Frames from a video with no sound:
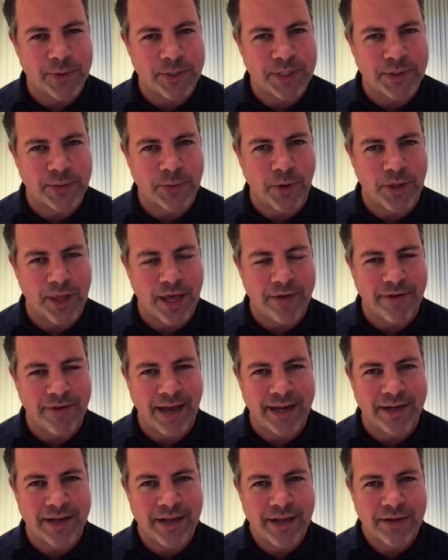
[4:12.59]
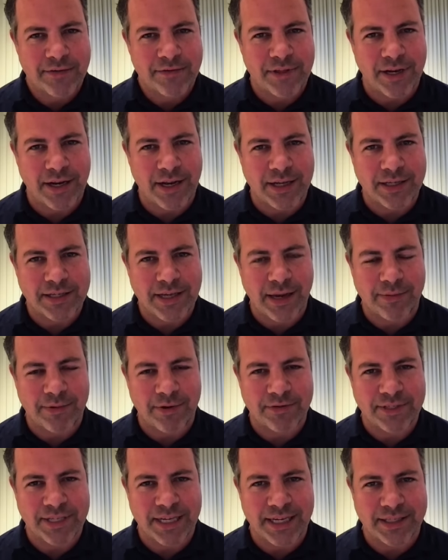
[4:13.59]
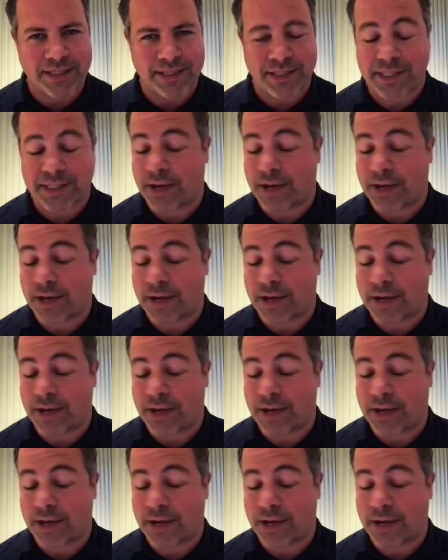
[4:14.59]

which is what they've had for the last couple of seasons.